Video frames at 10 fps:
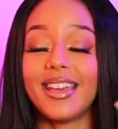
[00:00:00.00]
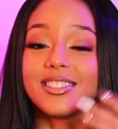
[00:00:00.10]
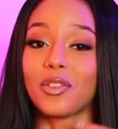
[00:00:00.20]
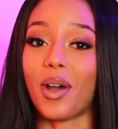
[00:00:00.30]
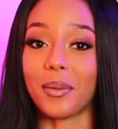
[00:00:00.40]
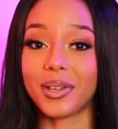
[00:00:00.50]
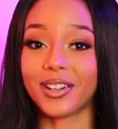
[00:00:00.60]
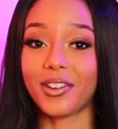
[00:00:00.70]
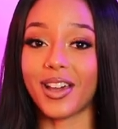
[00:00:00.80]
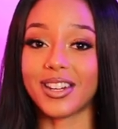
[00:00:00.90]
So I'm going
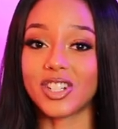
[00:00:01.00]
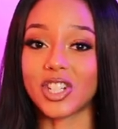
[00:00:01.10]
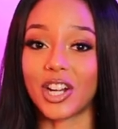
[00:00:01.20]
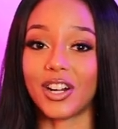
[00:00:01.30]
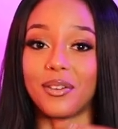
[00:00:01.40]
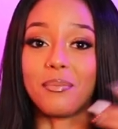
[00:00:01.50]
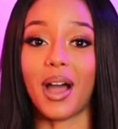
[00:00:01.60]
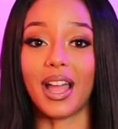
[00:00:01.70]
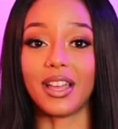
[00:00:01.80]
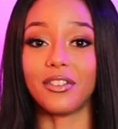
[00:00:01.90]
to go ahead and share
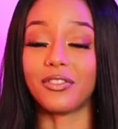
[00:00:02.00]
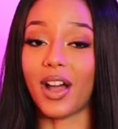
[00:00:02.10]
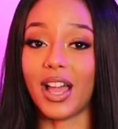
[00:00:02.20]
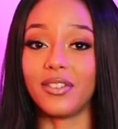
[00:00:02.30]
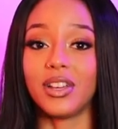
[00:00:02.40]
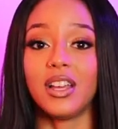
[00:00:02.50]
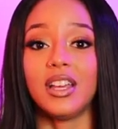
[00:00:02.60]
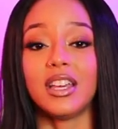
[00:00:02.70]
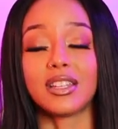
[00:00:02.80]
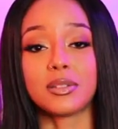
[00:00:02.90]
my five
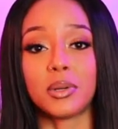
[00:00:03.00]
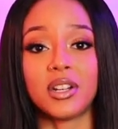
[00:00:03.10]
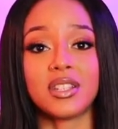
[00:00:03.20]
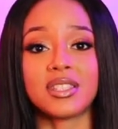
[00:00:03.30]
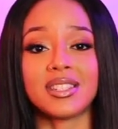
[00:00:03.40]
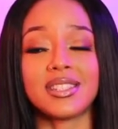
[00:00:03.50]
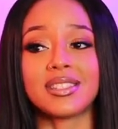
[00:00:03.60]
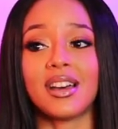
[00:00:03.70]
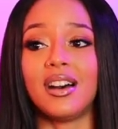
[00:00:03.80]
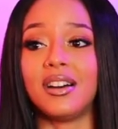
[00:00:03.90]

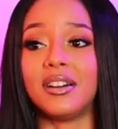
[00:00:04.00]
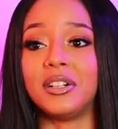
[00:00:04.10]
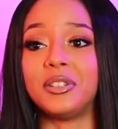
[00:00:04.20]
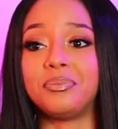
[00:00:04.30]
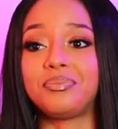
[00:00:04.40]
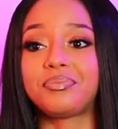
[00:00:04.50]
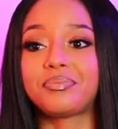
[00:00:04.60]
experiences. Um,